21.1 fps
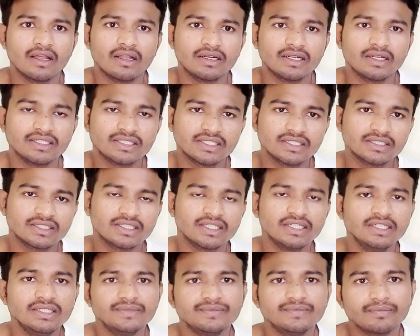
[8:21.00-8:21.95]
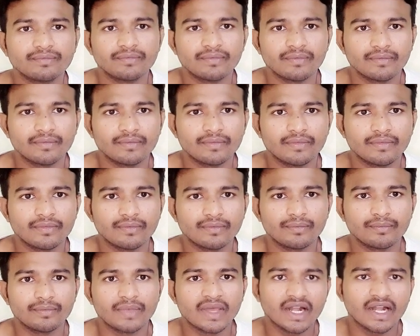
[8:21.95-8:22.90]
This is the
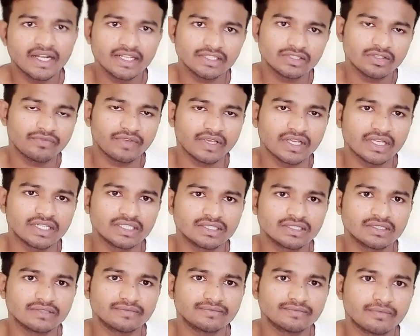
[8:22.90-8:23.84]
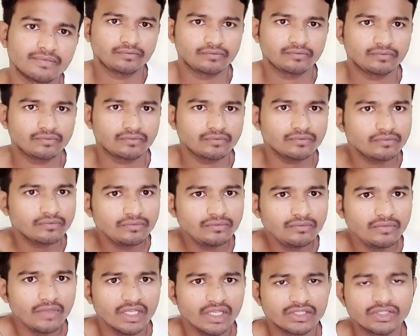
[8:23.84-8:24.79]
Barrett esophagus.
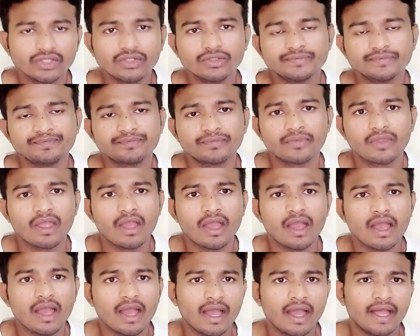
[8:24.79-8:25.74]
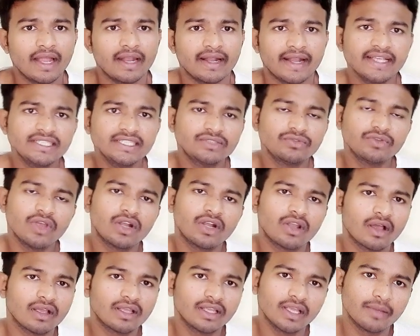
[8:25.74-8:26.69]
So next we are
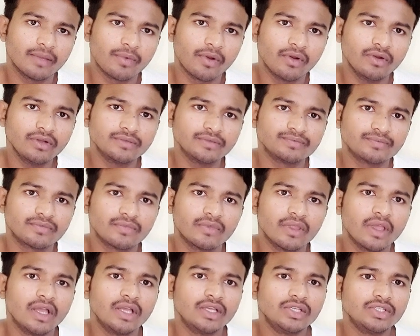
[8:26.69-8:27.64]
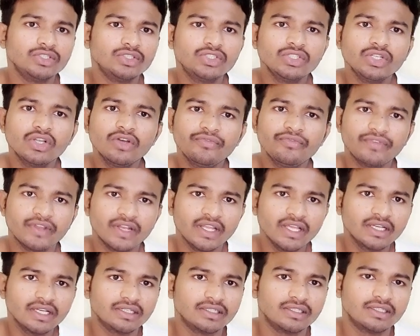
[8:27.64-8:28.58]
talking about
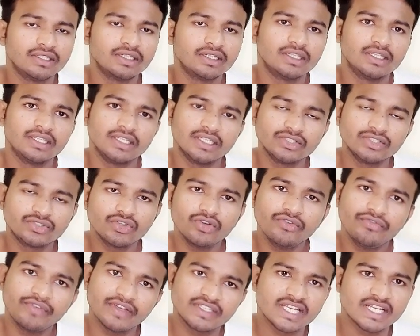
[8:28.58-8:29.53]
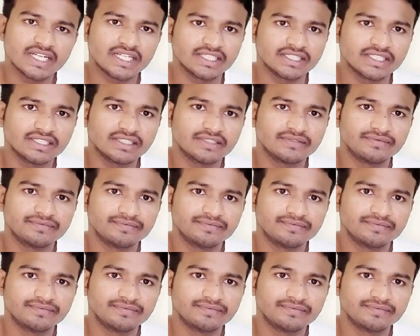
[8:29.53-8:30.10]
eosinophilic esophagitis.